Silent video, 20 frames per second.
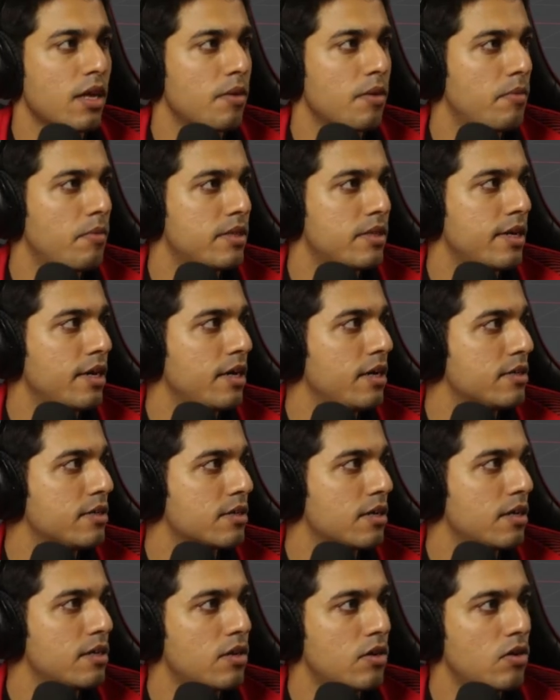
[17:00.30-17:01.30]
My 3D
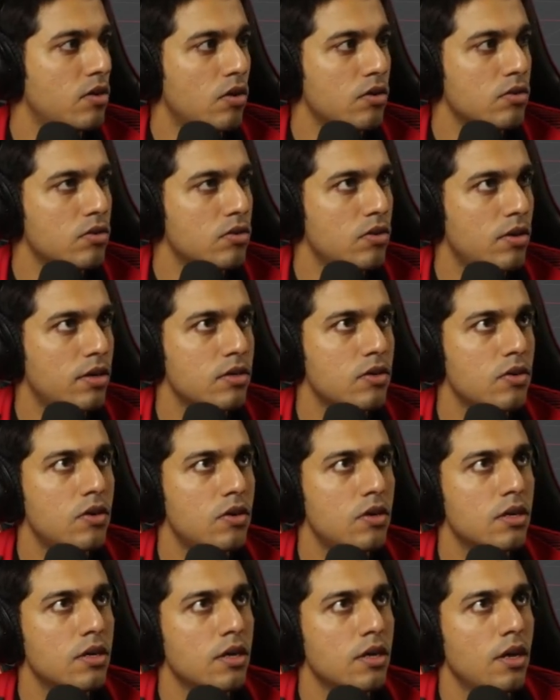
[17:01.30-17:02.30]
skills are not that
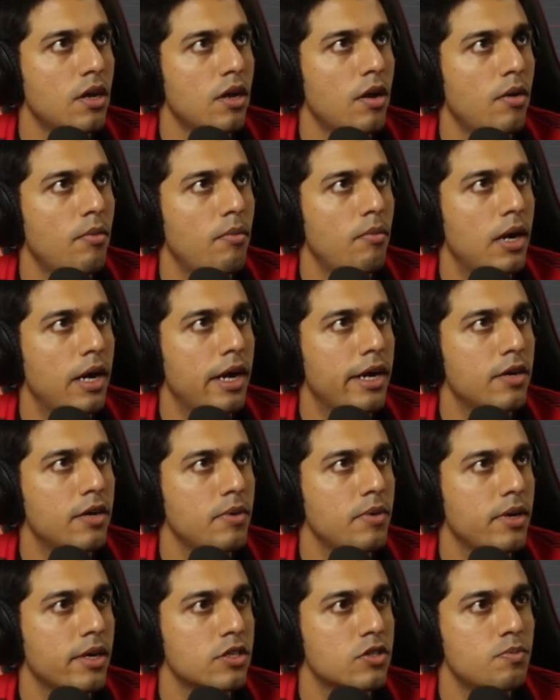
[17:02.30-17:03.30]
good, but let
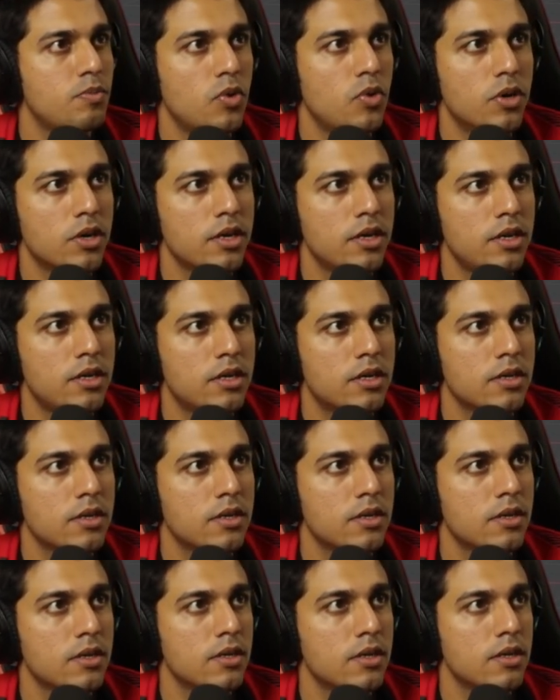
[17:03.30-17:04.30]
me export it.
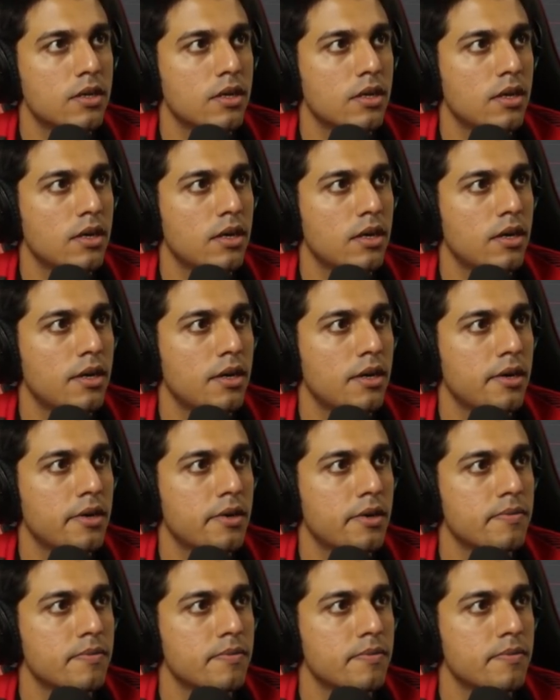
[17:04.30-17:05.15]
uh,